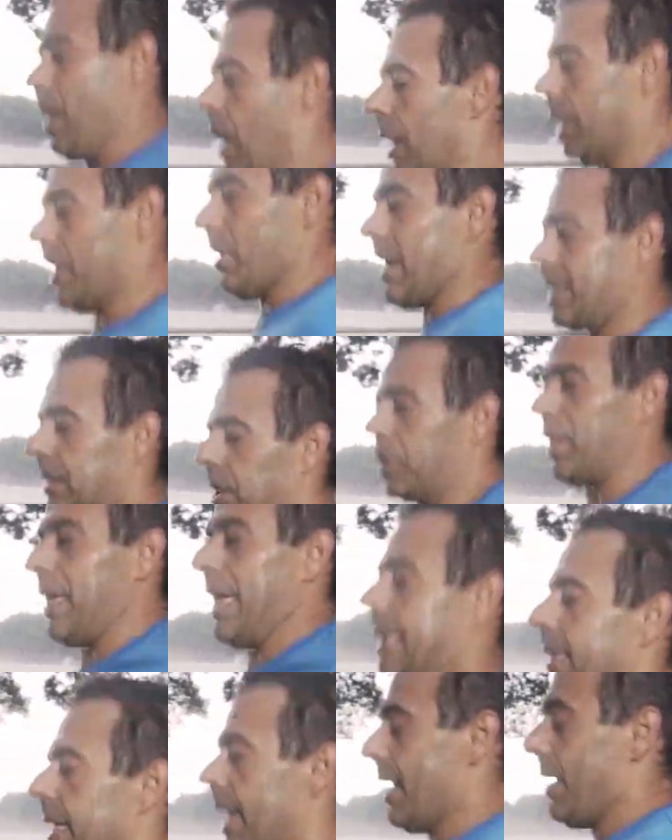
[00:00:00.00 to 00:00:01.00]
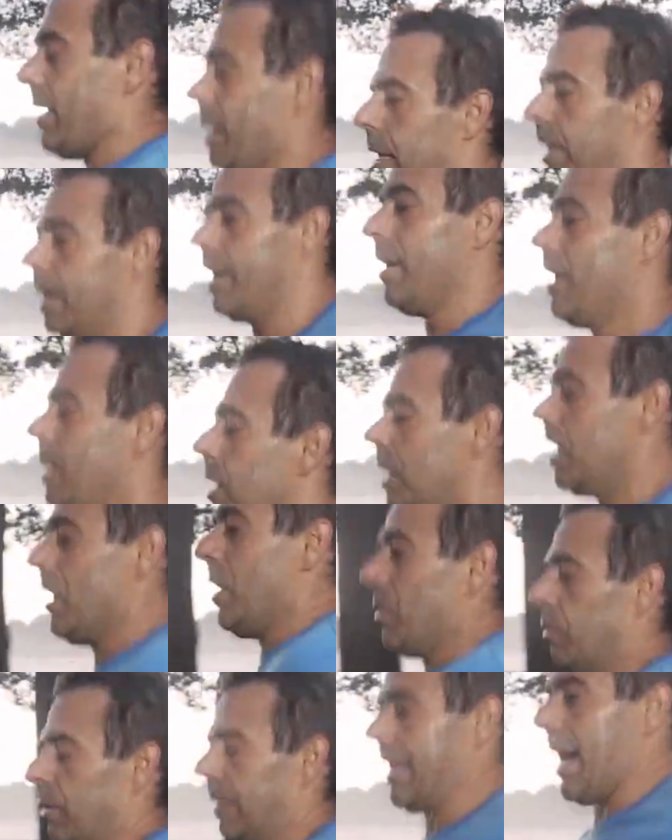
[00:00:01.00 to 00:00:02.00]
I'd like to think that
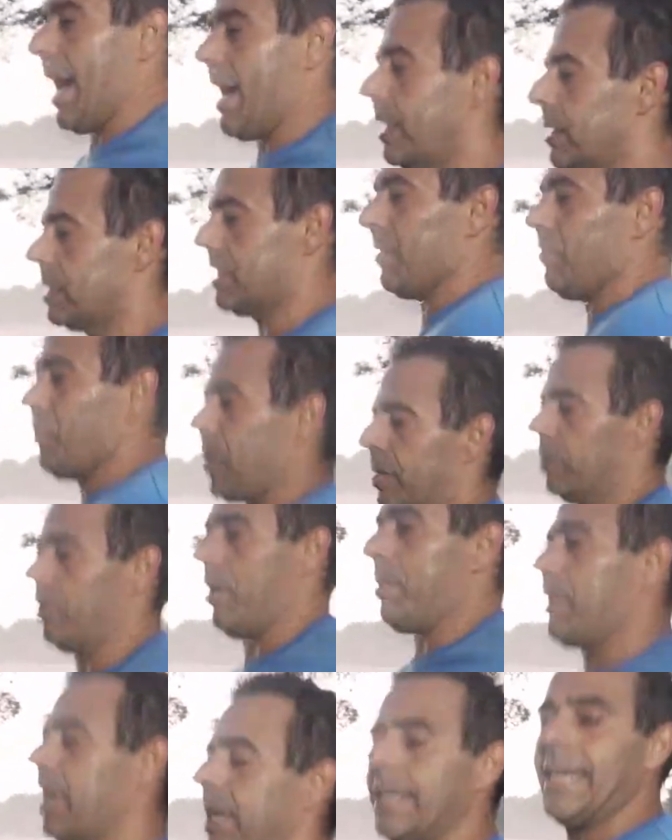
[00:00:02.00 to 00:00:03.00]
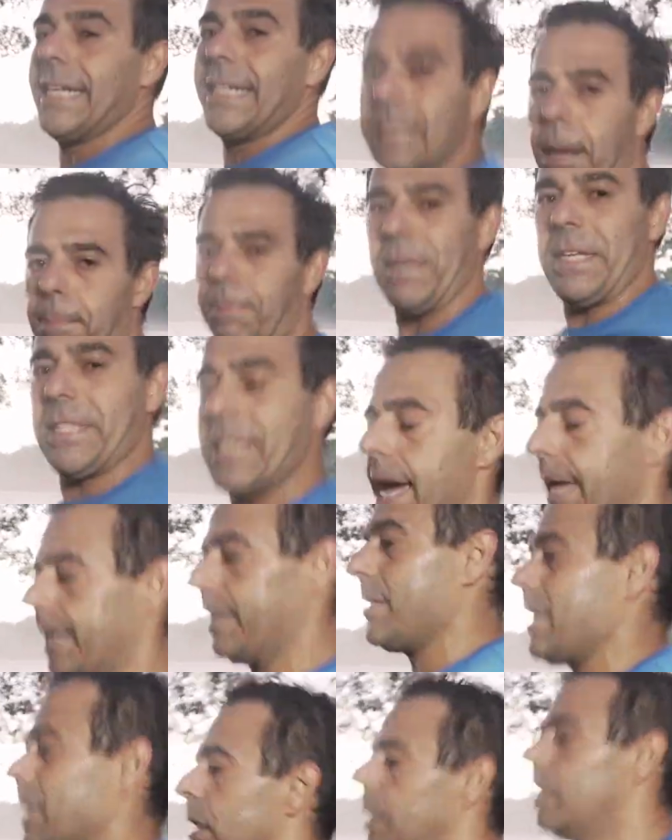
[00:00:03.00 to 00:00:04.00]
regardless of whether I'm cleaning septic
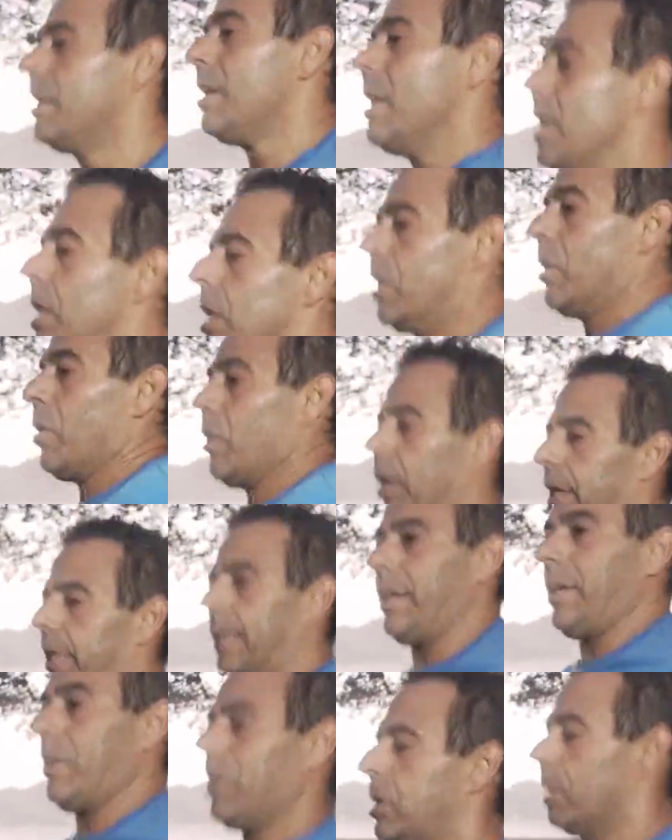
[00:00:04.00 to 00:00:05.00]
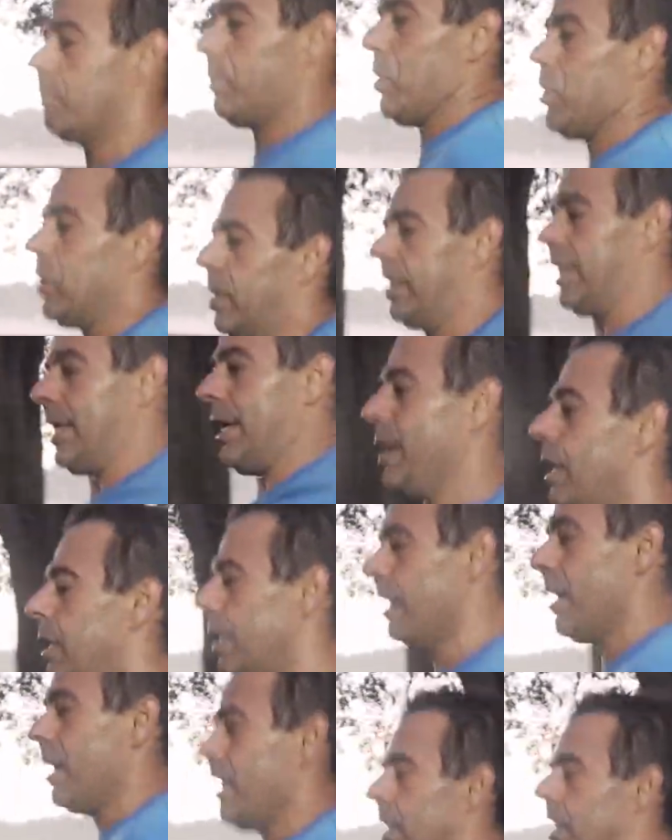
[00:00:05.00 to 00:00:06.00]
tanks or leading a community
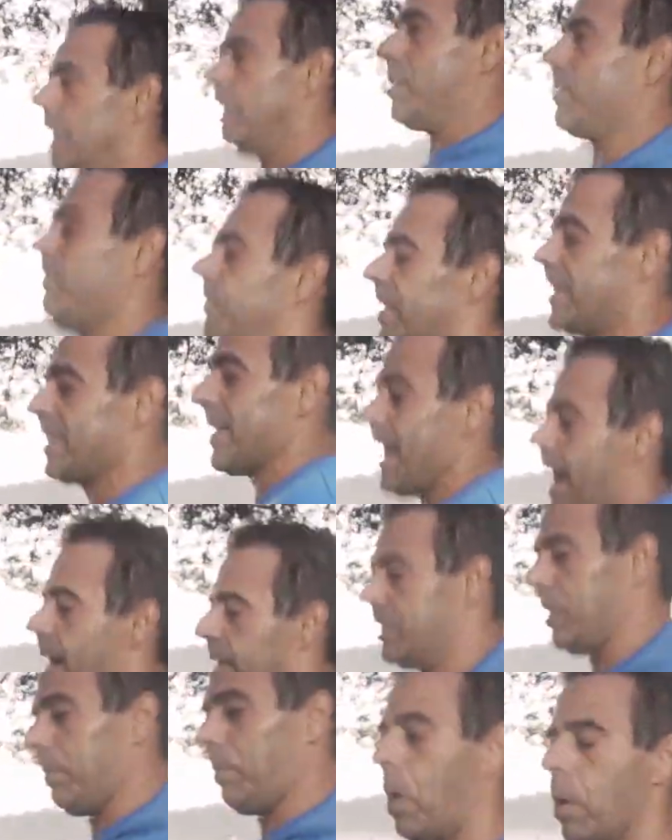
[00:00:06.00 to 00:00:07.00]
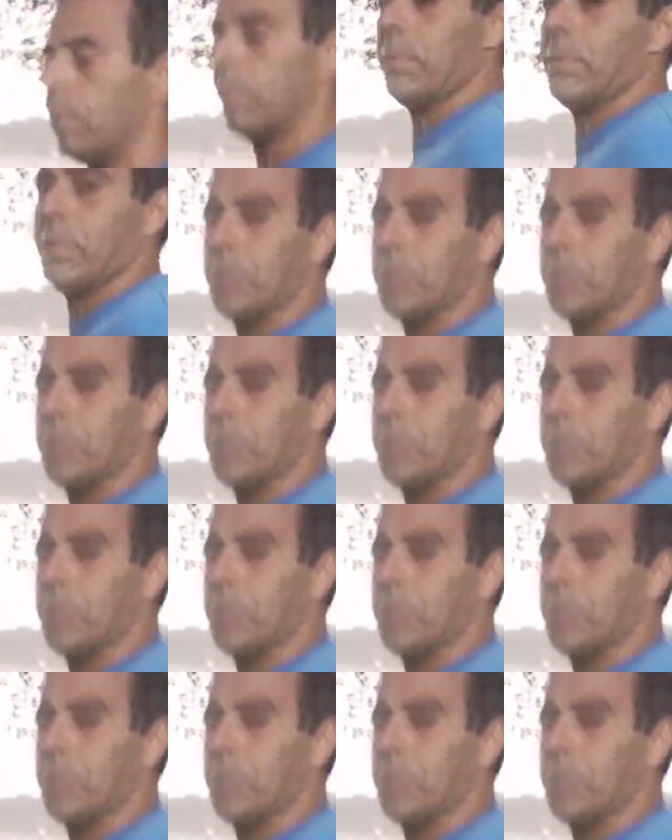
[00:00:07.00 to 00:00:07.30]
to fix a housing problem